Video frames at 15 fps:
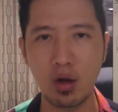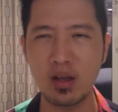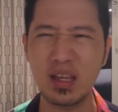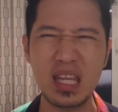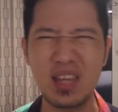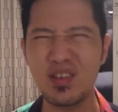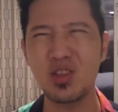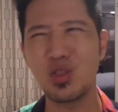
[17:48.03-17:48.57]

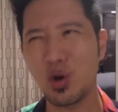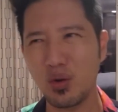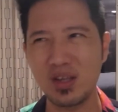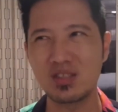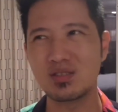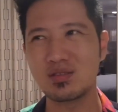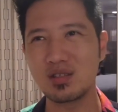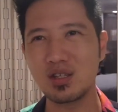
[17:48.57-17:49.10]
Even though
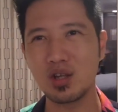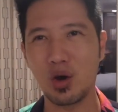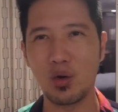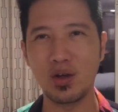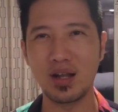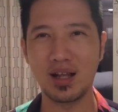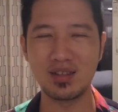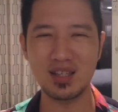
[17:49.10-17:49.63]
it's, you
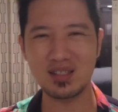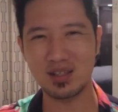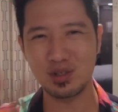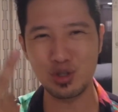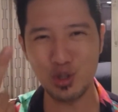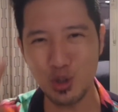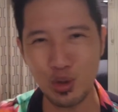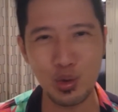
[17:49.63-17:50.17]
know, just a
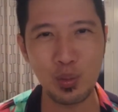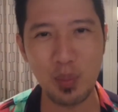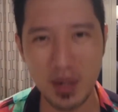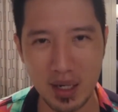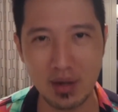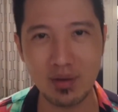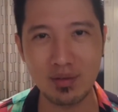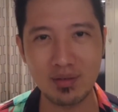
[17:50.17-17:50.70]

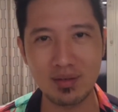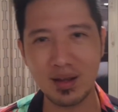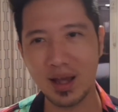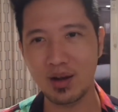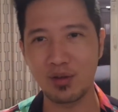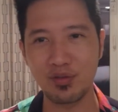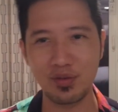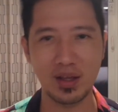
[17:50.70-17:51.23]
2-minute
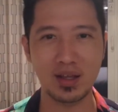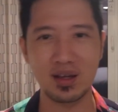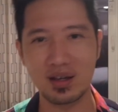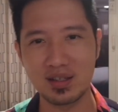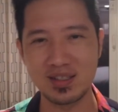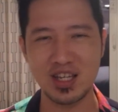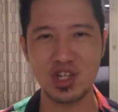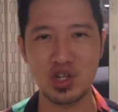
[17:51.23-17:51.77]
kind of like
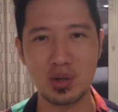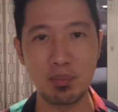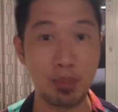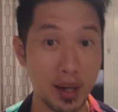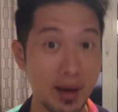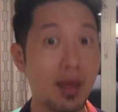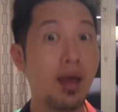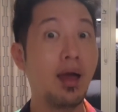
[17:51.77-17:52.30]
a session,
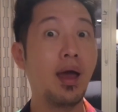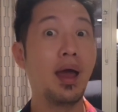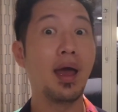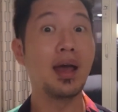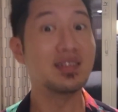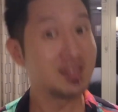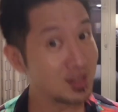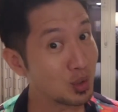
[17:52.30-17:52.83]
but
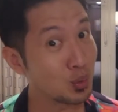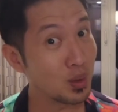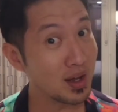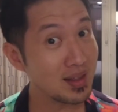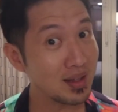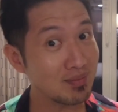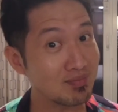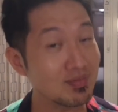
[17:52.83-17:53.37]
it's still
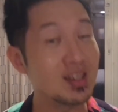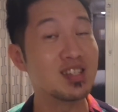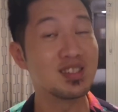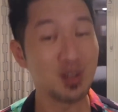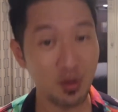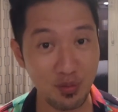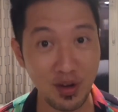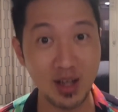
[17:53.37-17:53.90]
worth it. It's
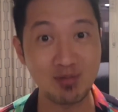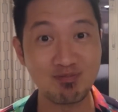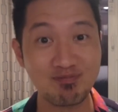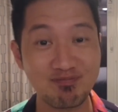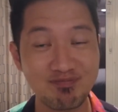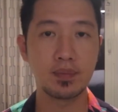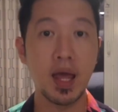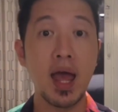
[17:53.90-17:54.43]
still fun.
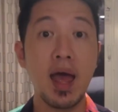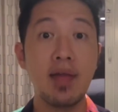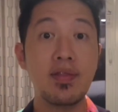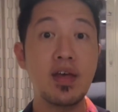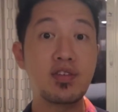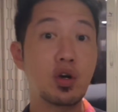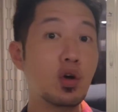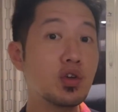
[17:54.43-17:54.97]

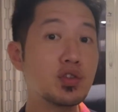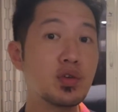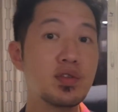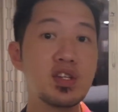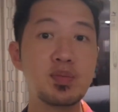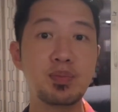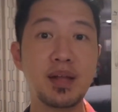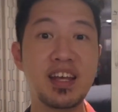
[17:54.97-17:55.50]
There's also
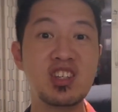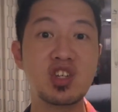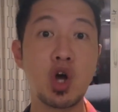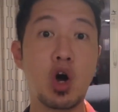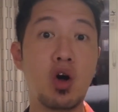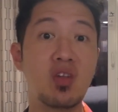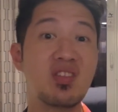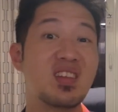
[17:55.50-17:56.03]
this place
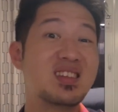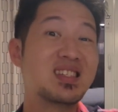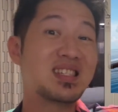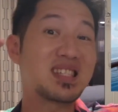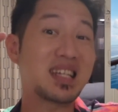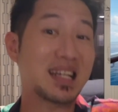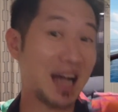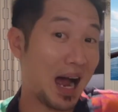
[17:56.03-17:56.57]
called the
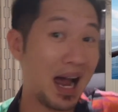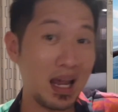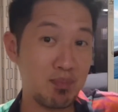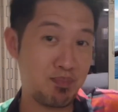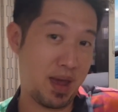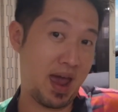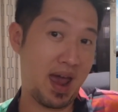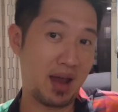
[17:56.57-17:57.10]
Sky
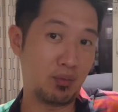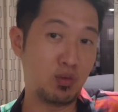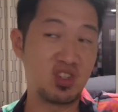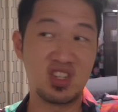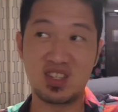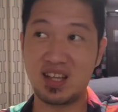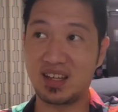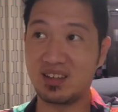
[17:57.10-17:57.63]
Pad,
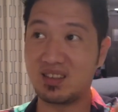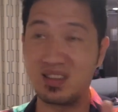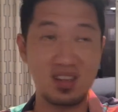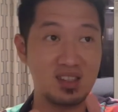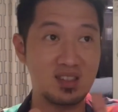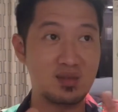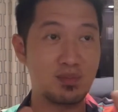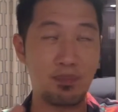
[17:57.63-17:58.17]
which is like
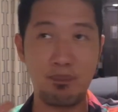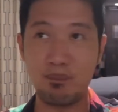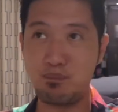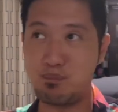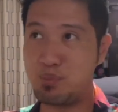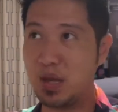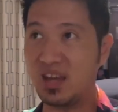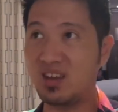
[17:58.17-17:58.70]
this
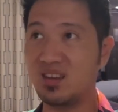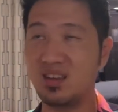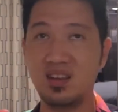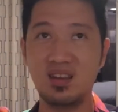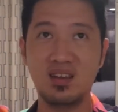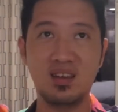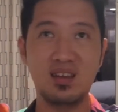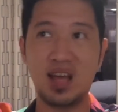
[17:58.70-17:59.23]
big
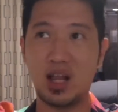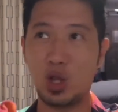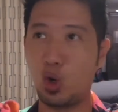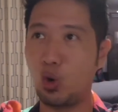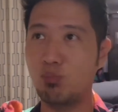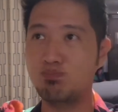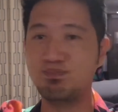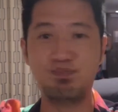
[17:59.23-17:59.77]

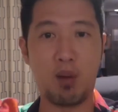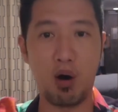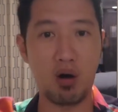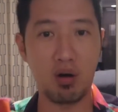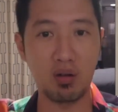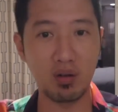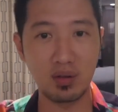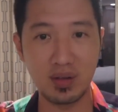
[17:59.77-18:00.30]
yellow
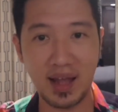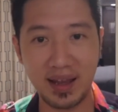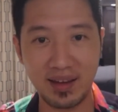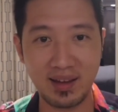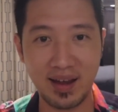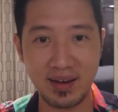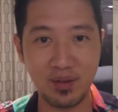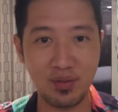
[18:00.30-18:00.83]

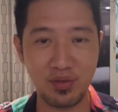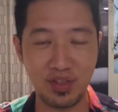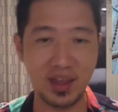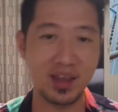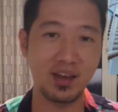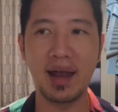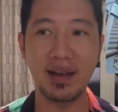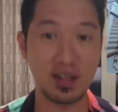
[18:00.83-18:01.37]
ball-like kind of
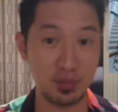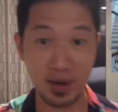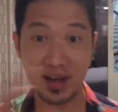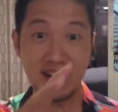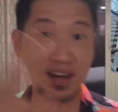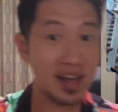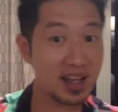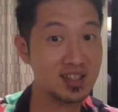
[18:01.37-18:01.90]
thing, and that's
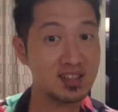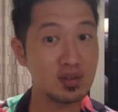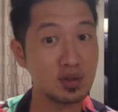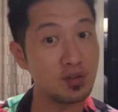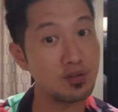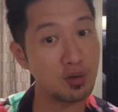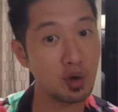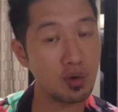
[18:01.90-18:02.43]
right next to the Flow